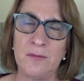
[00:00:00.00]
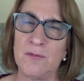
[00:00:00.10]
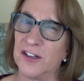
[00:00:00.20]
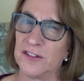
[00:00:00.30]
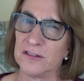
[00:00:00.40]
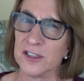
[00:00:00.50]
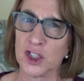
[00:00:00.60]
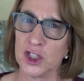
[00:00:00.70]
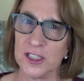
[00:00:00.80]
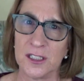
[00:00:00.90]
of makes you look a
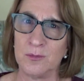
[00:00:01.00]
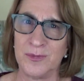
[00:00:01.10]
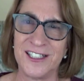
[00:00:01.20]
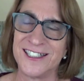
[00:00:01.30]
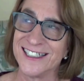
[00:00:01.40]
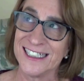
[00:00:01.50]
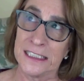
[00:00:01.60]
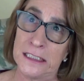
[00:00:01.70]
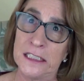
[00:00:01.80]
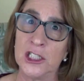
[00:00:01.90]
little bit
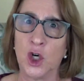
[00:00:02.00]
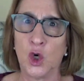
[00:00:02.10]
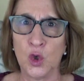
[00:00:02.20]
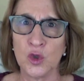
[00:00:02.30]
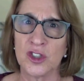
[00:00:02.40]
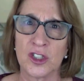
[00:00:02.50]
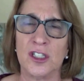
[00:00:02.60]
older,